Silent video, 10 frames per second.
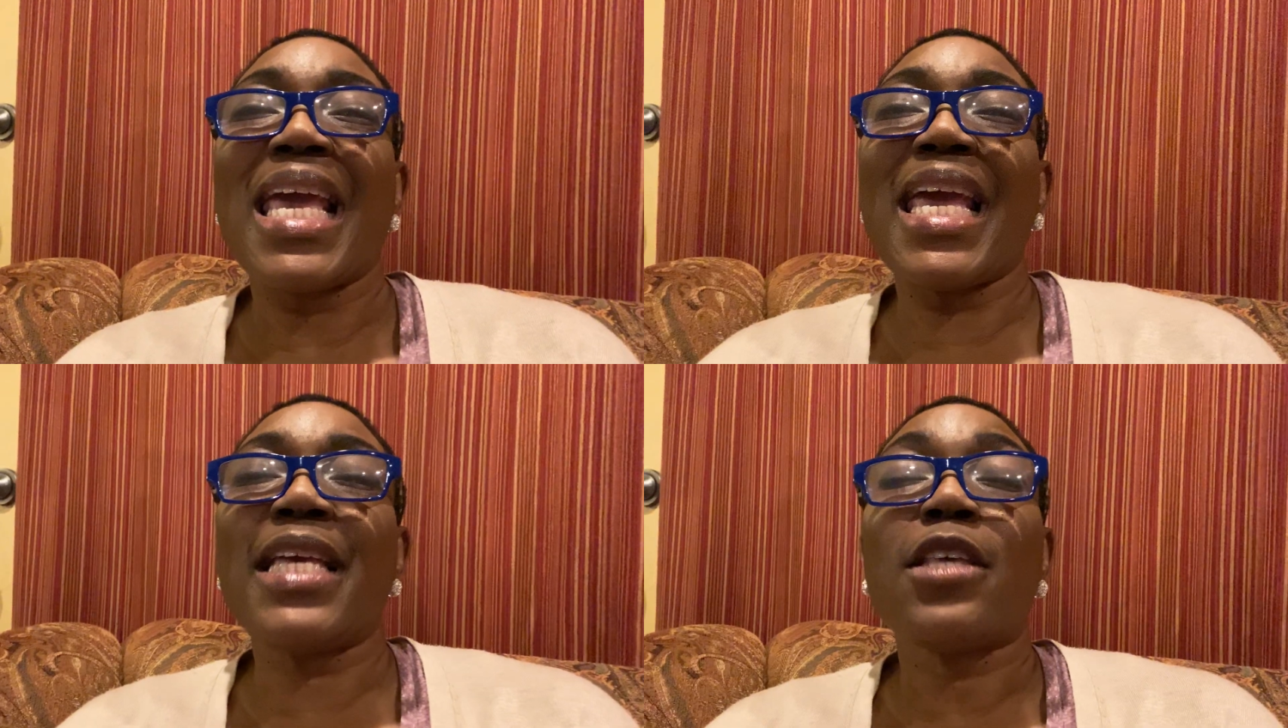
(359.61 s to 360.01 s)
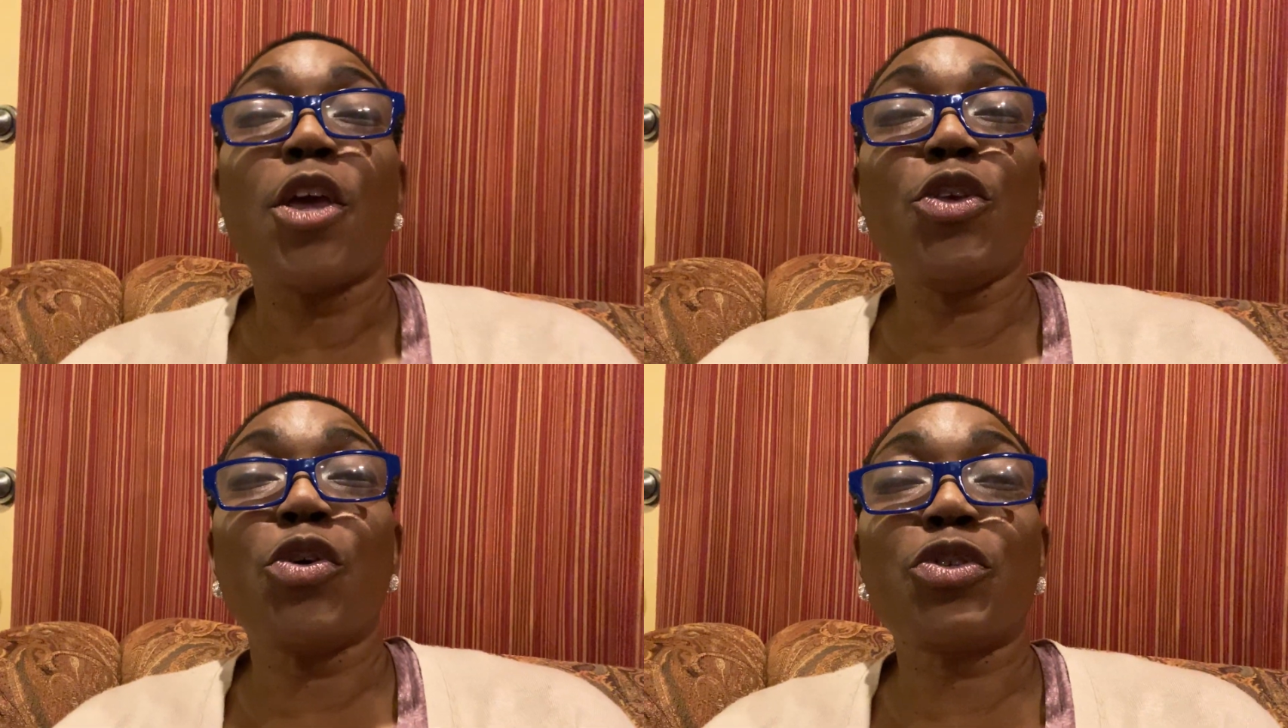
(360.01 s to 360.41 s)
is
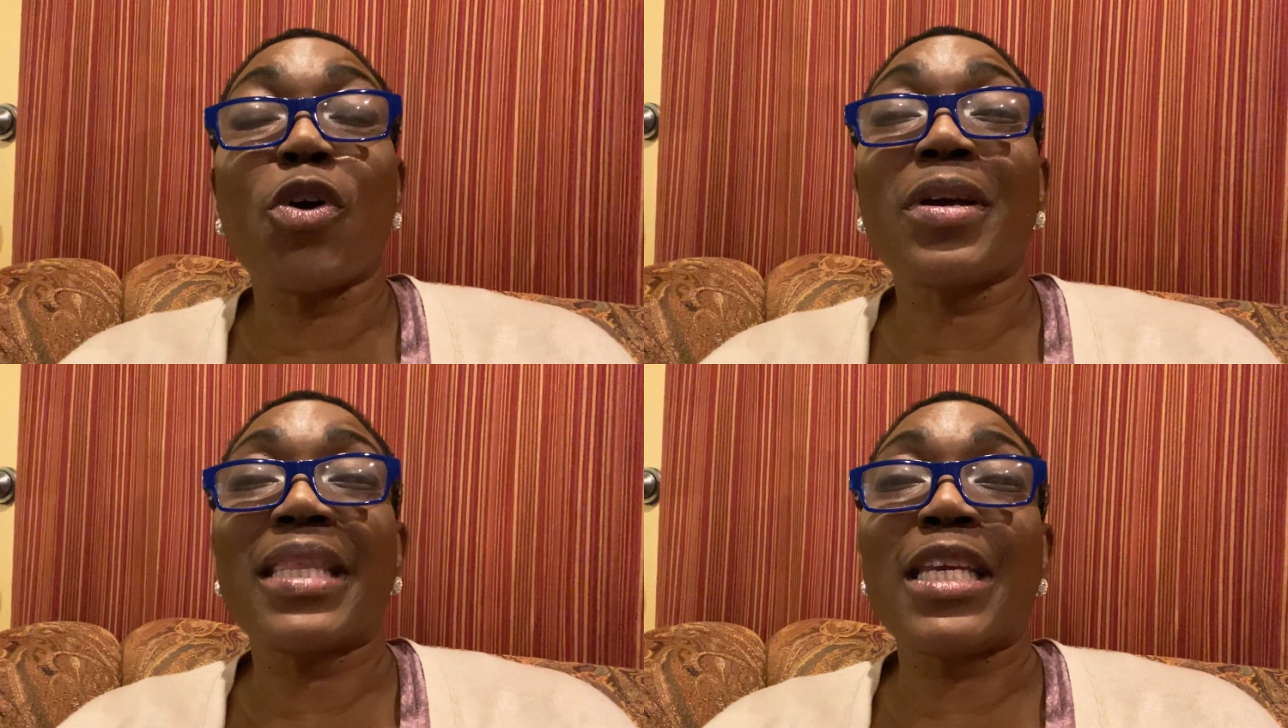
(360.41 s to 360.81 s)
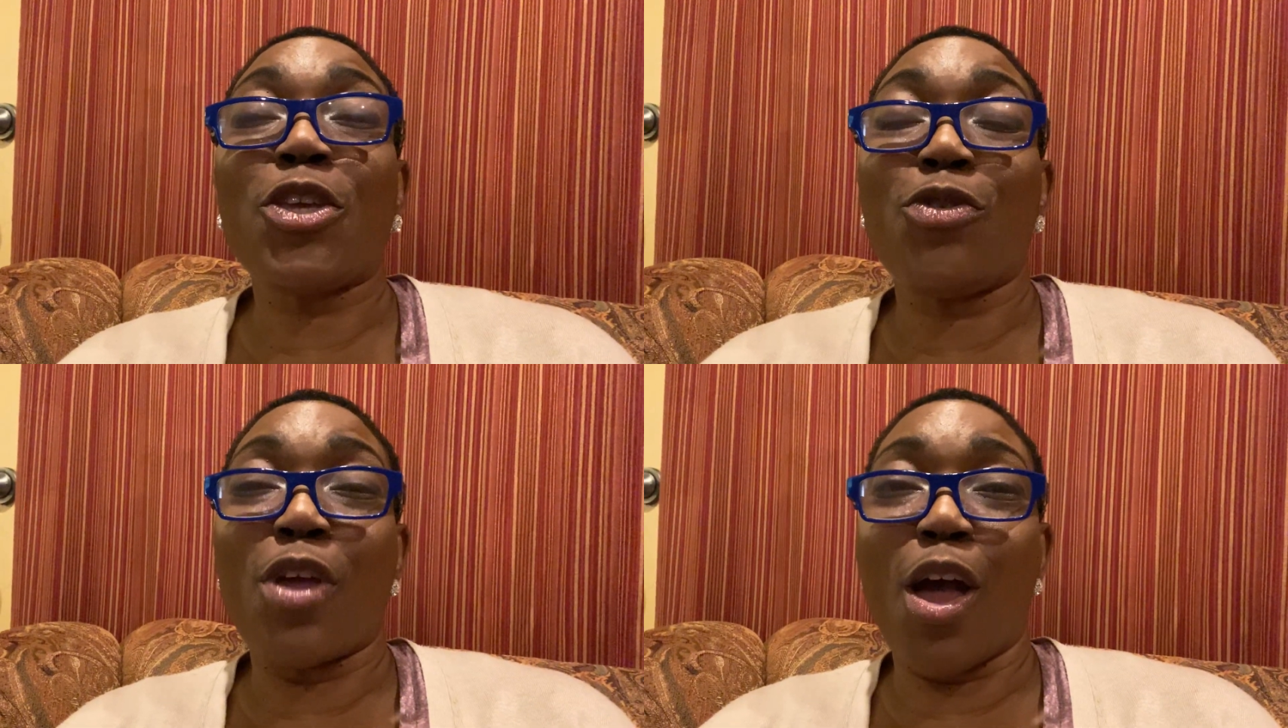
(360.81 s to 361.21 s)
you're stronger than
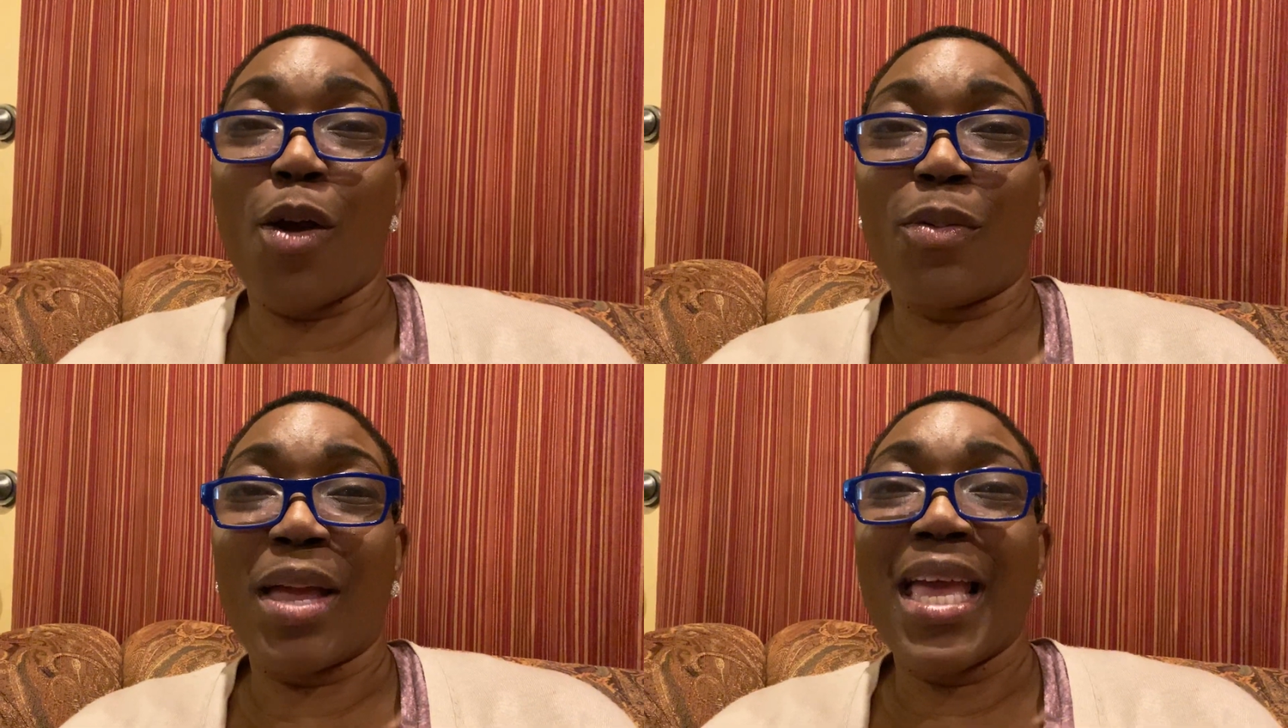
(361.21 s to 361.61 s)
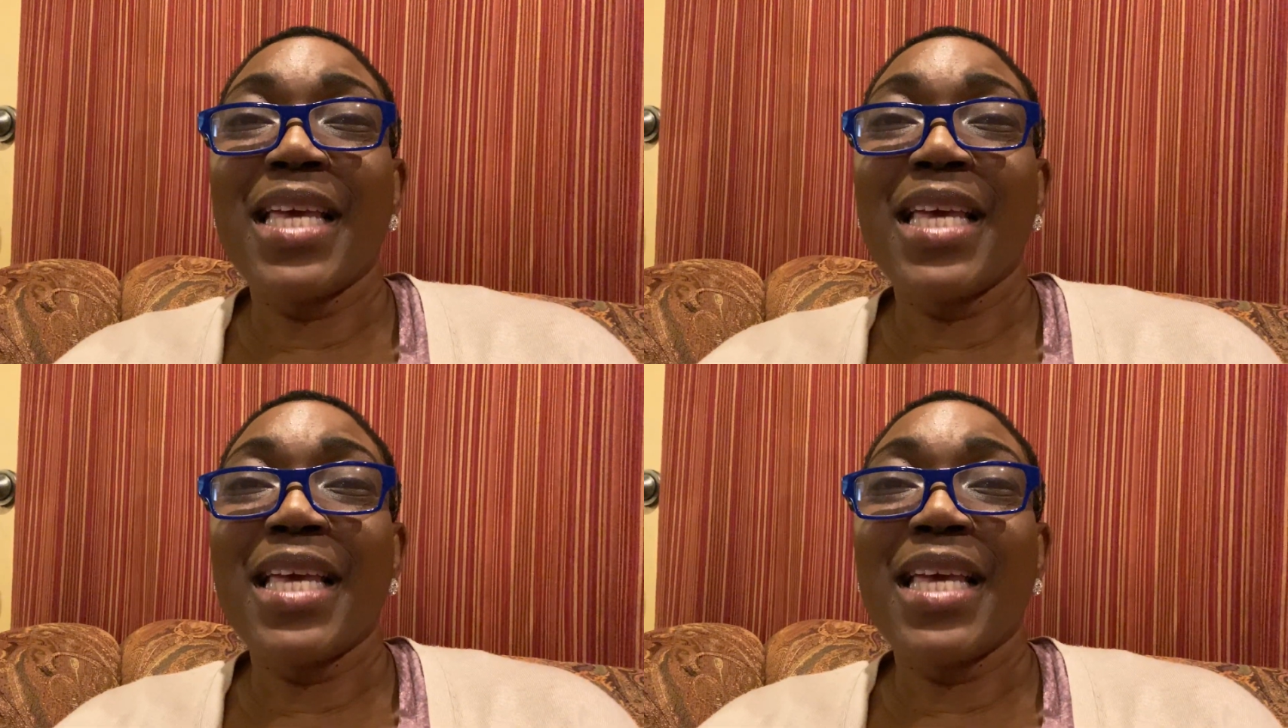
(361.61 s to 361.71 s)
you know.